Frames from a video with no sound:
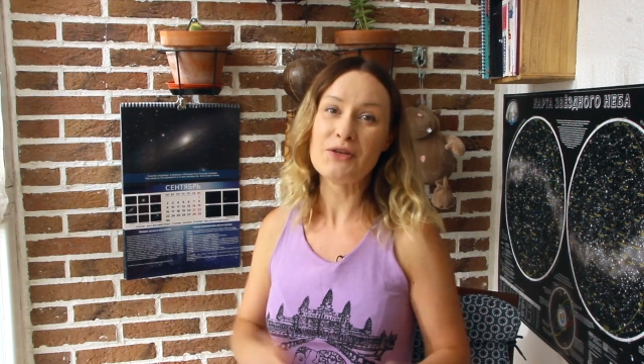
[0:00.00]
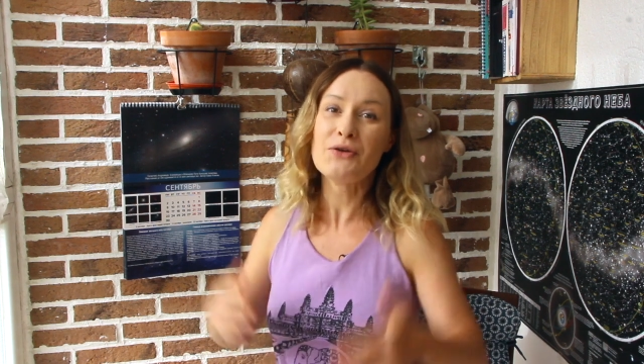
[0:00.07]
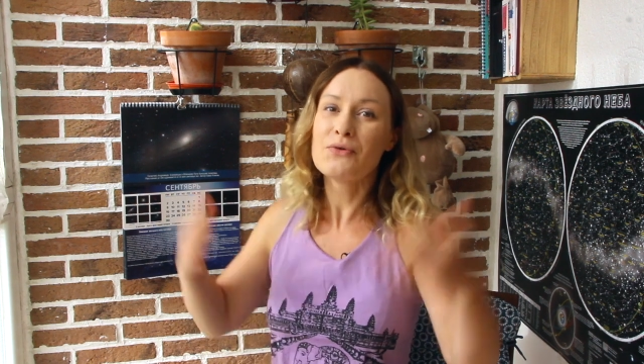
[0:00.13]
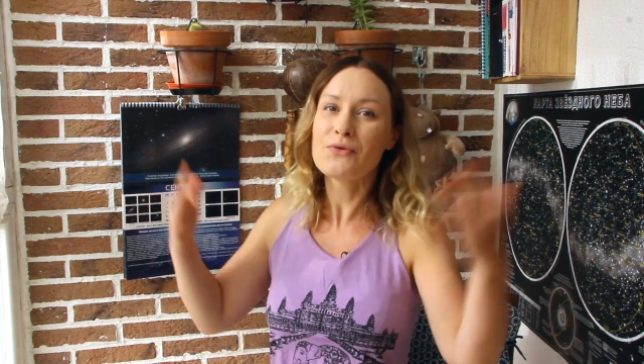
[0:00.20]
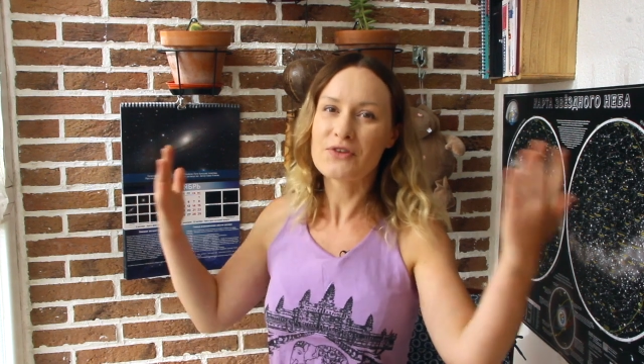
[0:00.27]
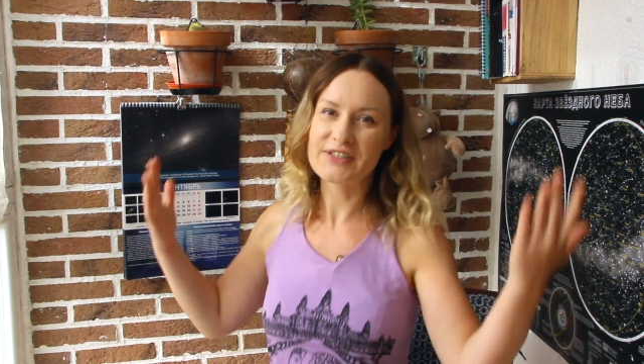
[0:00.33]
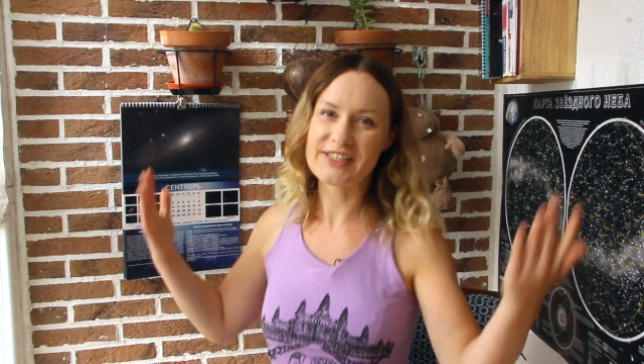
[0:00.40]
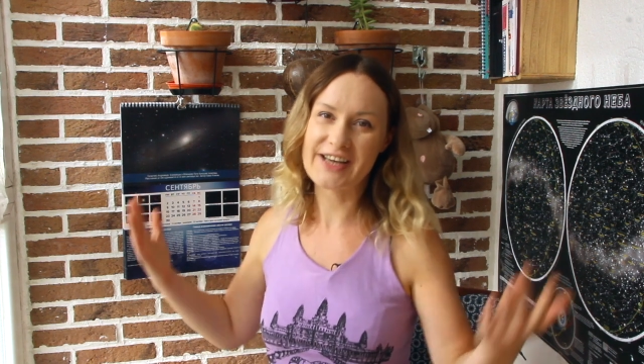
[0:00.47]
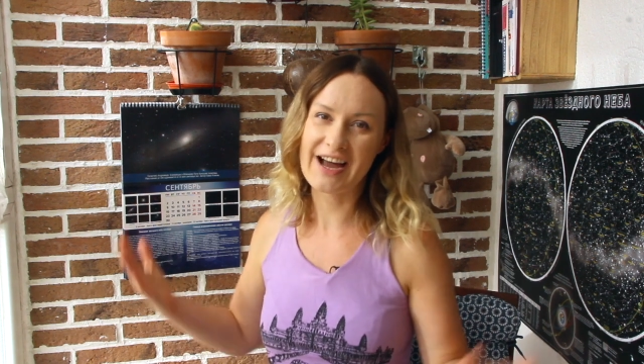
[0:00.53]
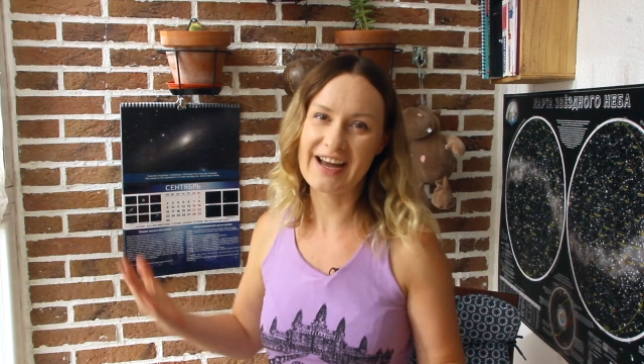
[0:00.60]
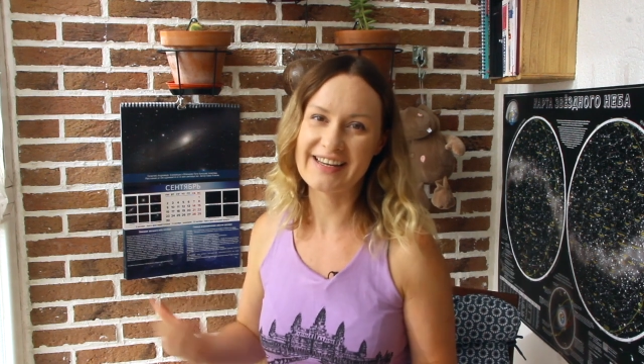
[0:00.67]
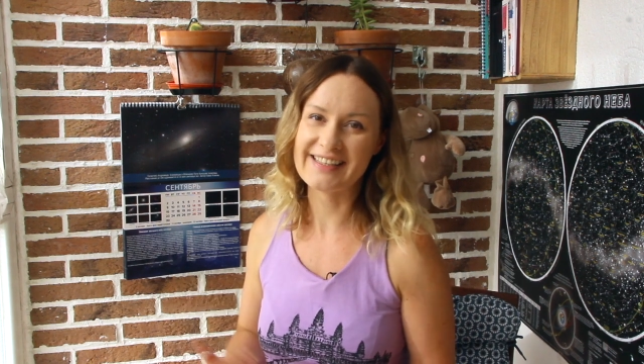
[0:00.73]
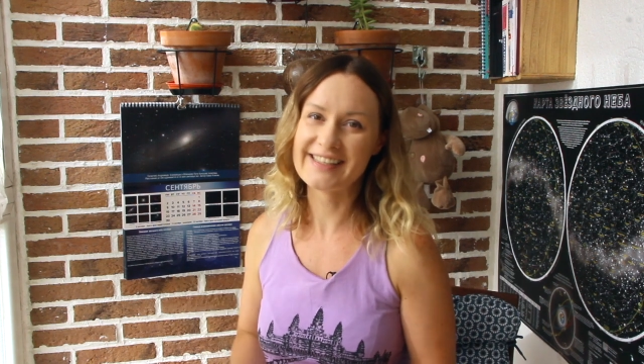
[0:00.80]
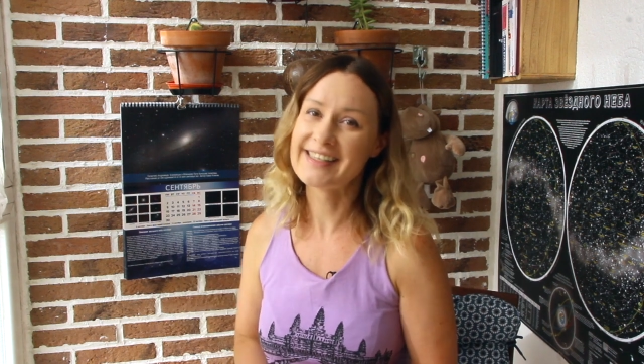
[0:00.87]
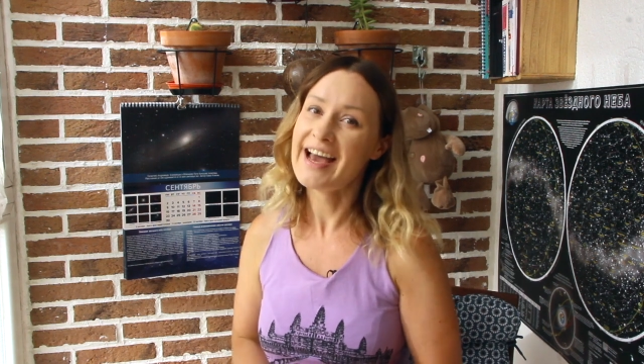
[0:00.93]

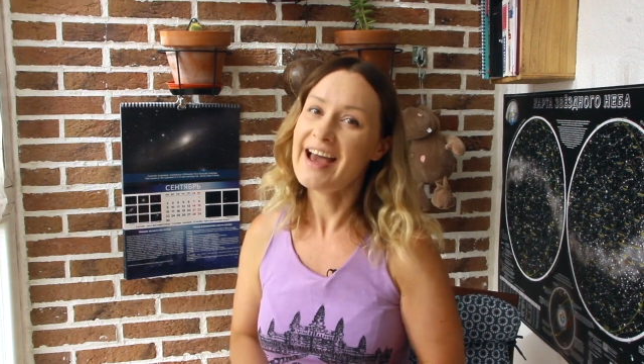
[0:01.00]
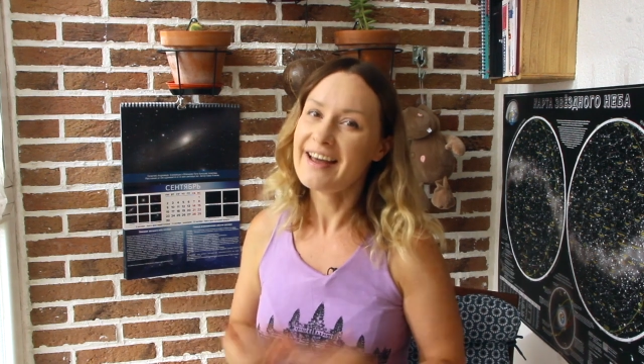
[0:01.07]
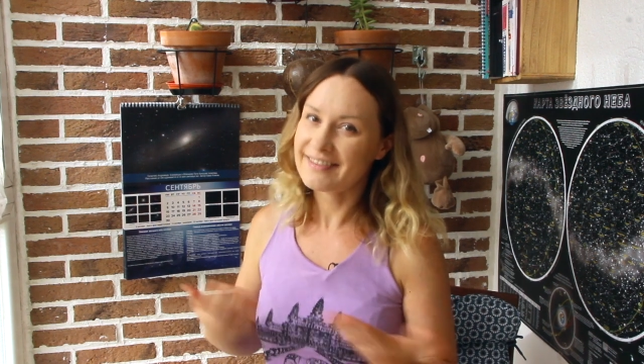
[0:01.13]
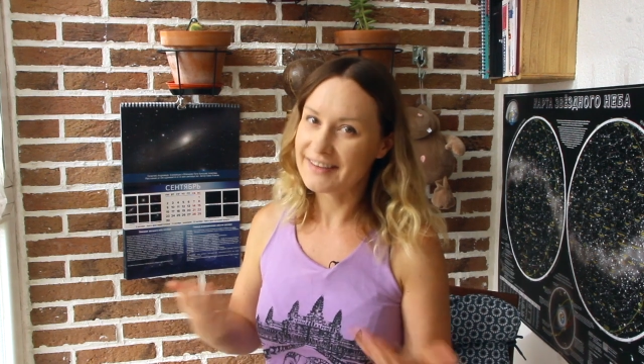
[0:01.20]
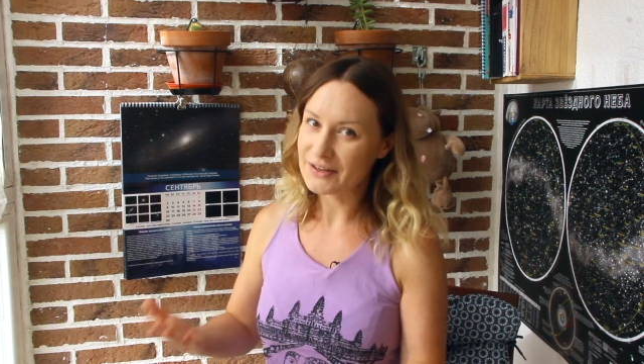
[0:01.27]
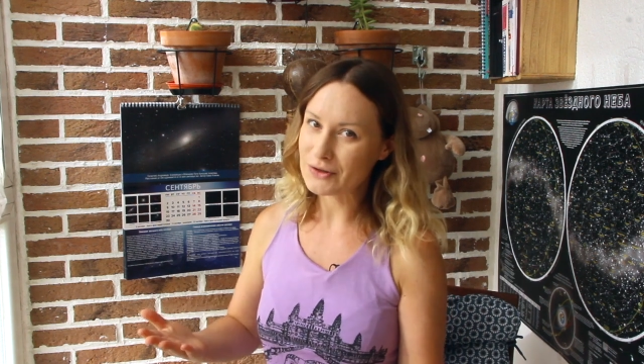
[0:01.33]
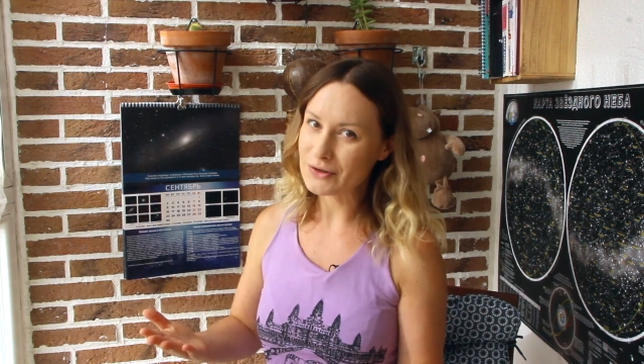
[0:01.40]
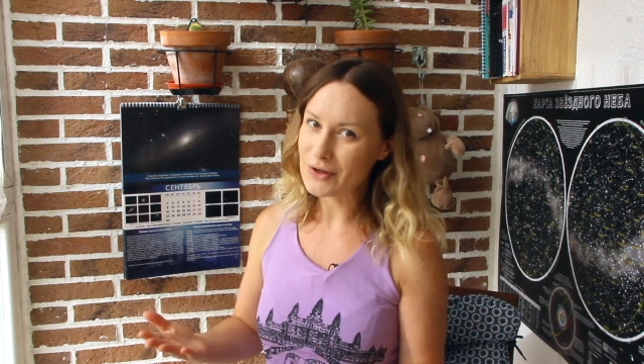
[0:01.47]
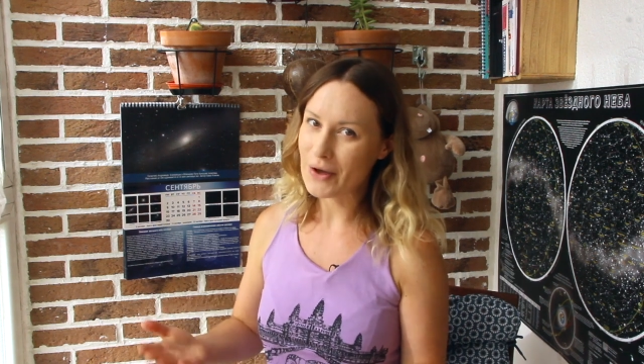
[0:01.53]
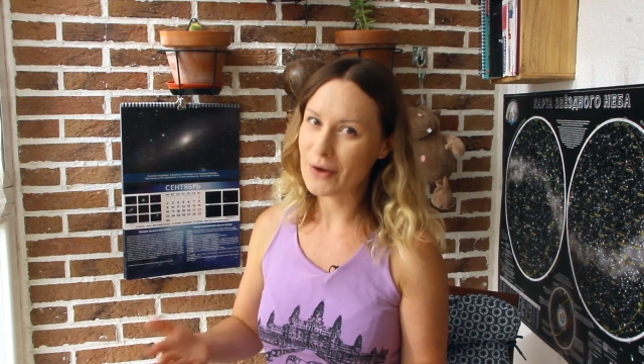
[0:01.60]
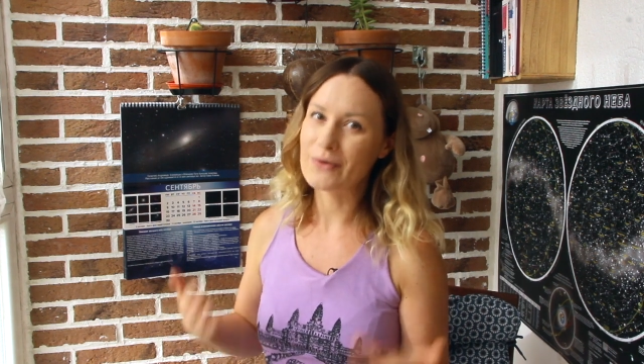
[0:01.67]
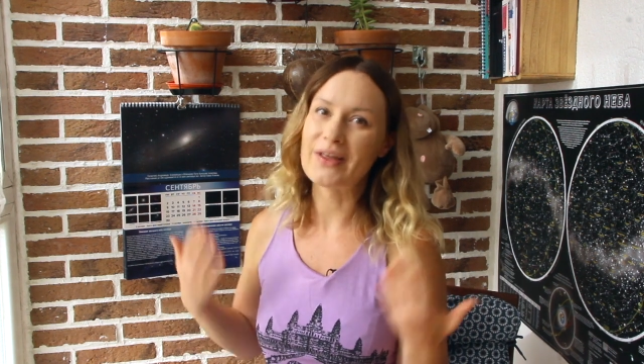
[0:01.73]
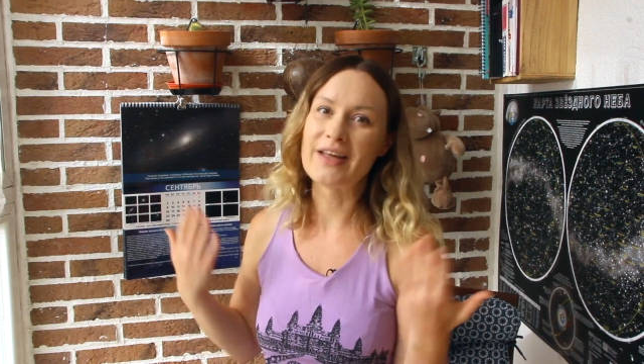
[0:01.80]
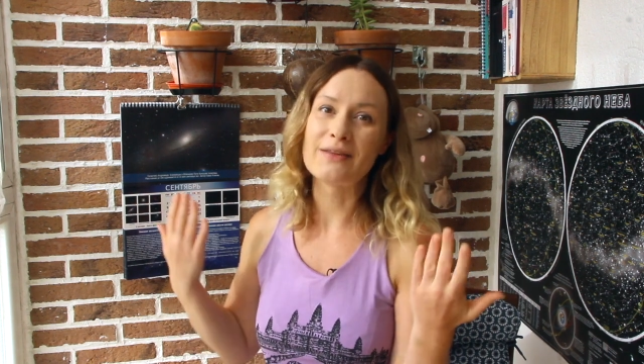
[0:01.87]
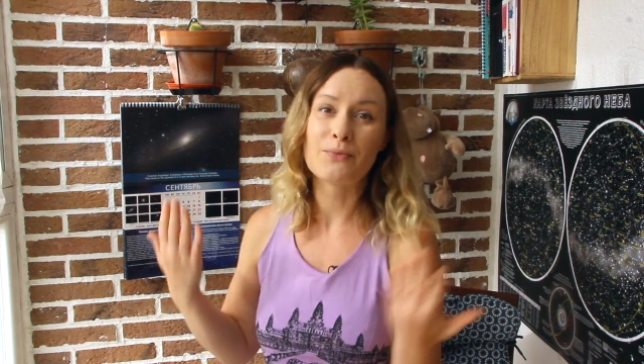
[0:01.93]
neuroscience, then you
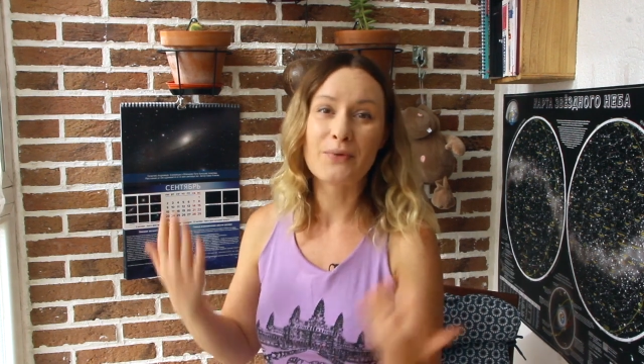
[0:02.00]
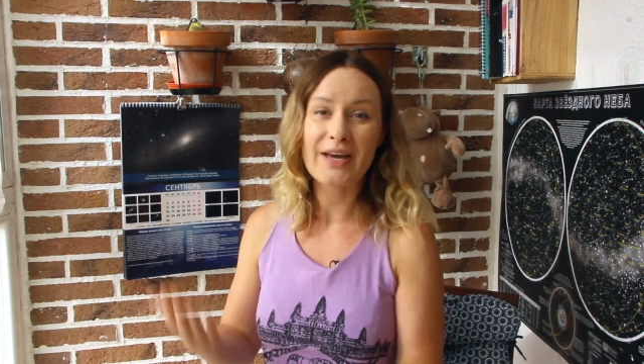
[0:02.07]
know that